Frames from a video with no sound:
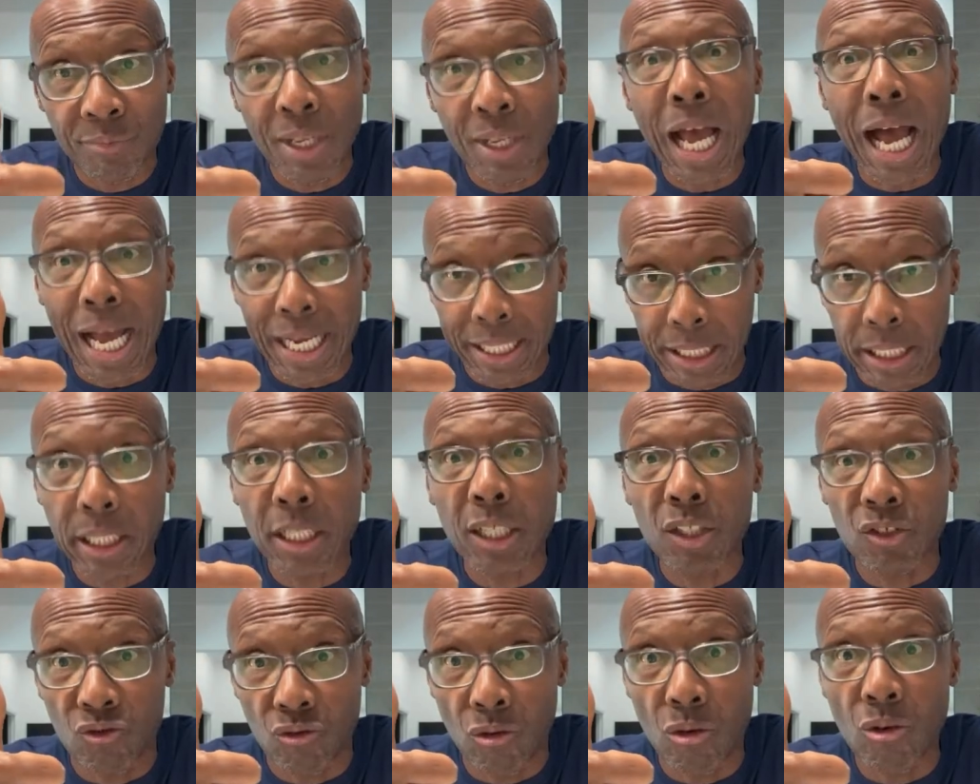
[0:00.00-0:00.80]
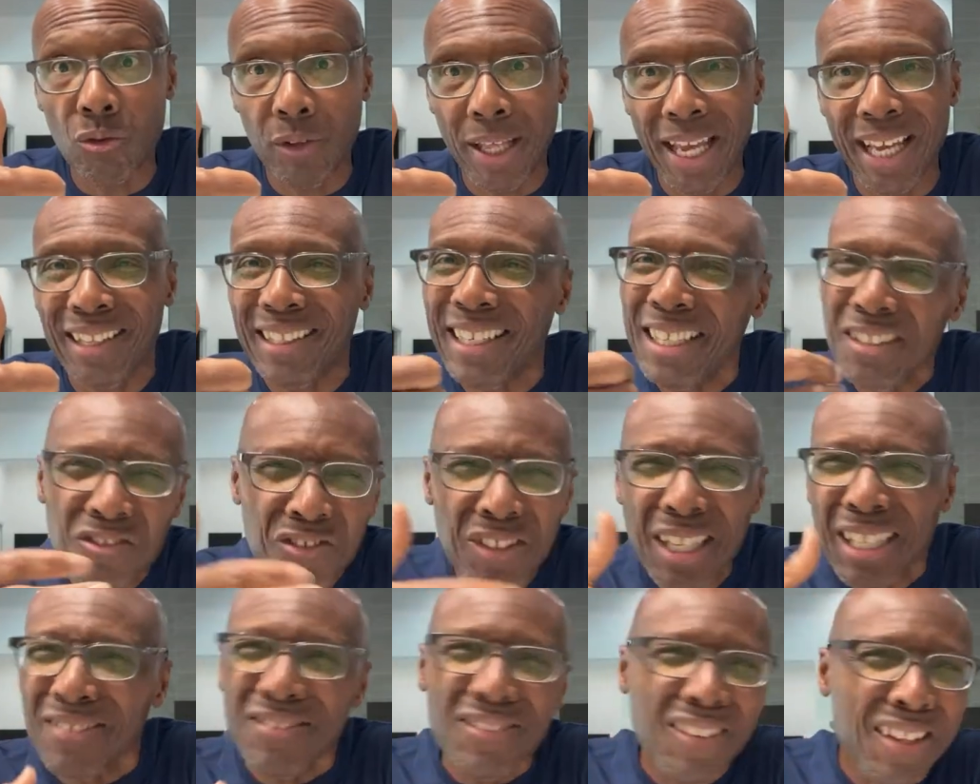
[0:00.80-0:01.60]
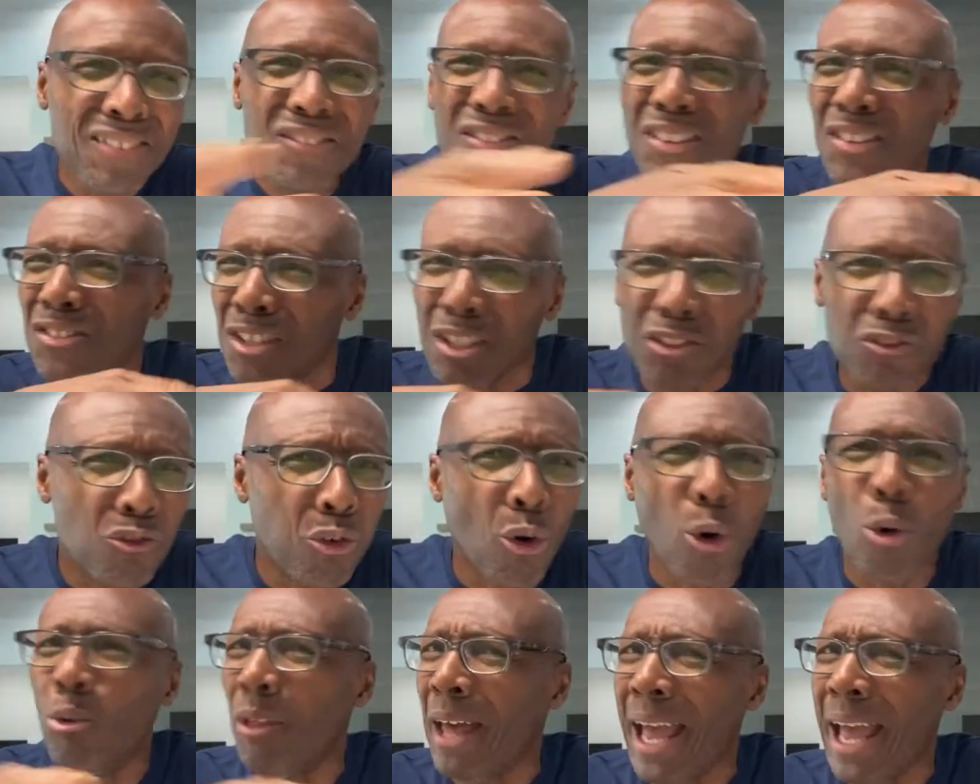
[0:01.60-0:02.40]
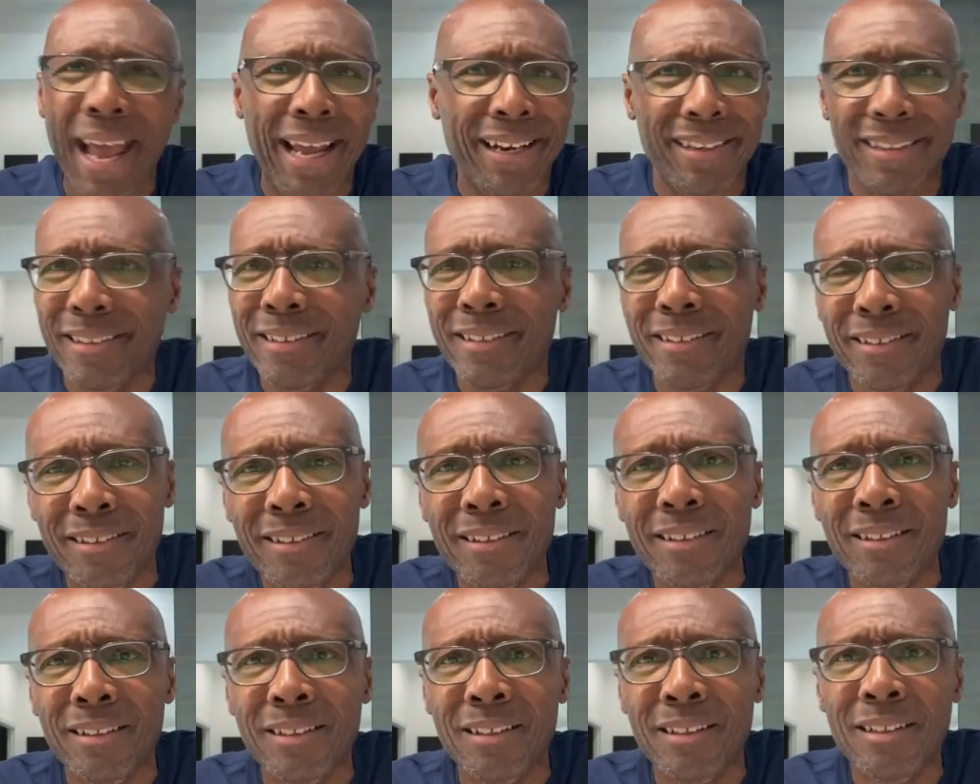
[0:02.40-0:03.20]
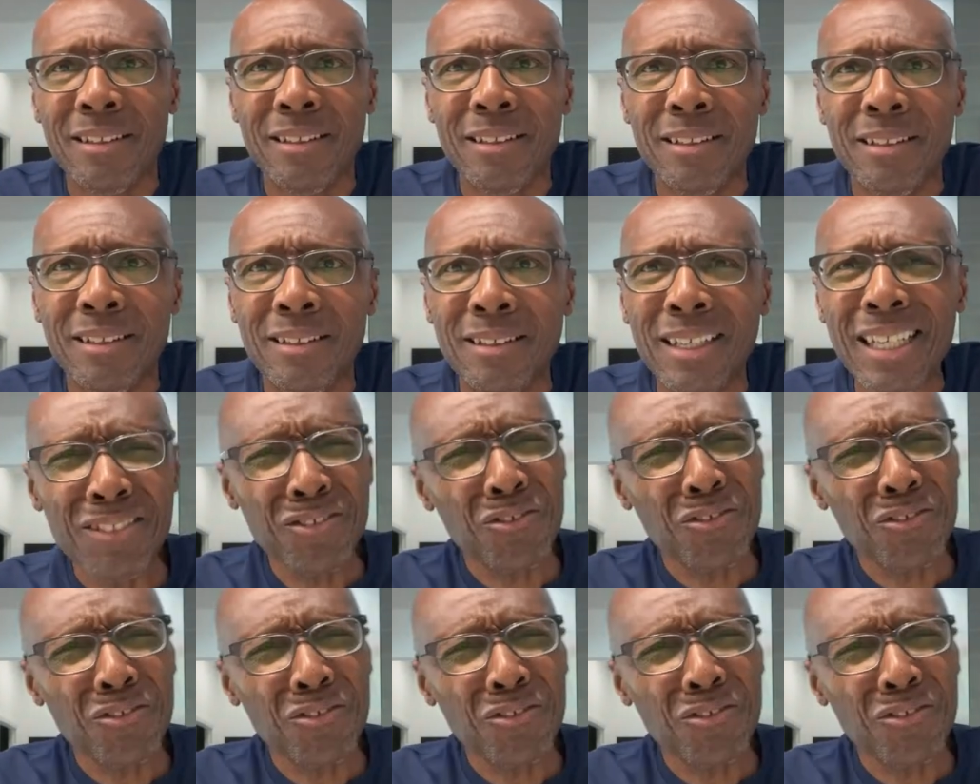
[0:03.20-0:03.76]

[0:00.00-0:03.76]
I can control that. Let's let's just control that. Let's